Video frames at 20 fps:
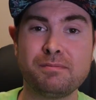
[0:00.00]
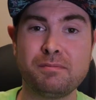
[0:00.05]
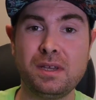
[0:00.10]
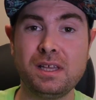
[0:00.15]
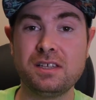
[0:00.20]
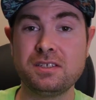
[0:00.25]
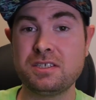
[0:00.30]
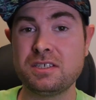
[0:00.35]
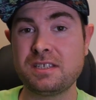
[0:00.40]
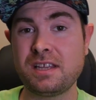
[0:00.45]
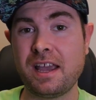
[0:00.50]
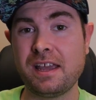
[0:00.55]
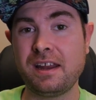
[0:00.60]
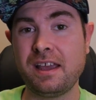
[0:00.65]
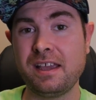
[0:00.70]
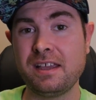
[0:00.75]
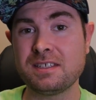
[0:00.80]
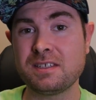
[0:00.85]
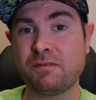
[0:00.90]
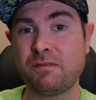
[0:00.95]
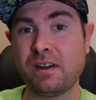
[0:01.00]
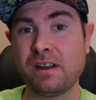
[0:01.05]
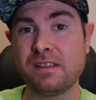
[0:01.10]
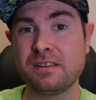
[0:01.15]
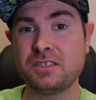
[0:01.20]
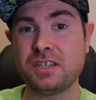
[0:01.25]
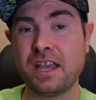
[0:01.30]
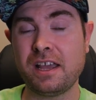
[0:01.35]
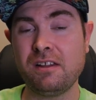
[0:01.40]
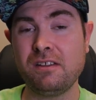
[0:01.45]
Peelicious Tie-Dye is a friend of
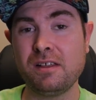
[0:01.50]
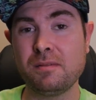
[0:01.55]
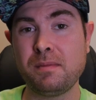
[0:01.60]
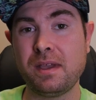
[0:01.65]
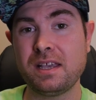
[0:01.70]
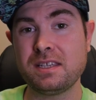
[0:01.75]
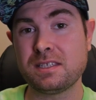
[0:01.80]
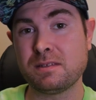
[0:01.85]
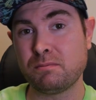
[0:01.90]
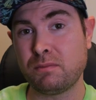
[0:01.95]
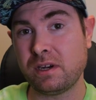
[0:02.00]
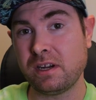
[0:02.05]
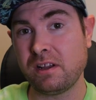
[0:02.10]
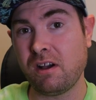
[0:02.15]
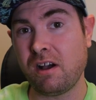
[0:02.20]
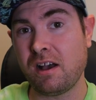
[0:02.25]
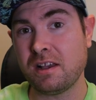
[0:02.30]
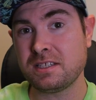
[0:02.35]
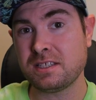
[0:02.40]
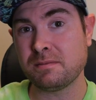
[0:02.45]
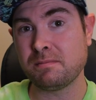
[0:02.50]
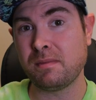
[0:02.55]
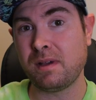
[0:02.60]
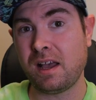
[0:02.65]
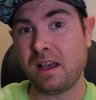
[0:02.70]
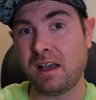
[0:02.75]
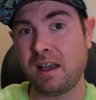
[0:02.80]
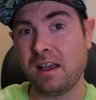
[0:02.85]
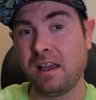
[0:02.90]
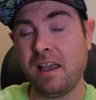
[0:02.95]
the channel and makes some pretty awesome
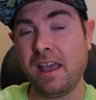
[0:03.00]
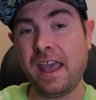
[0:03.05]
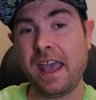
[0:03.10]
uh,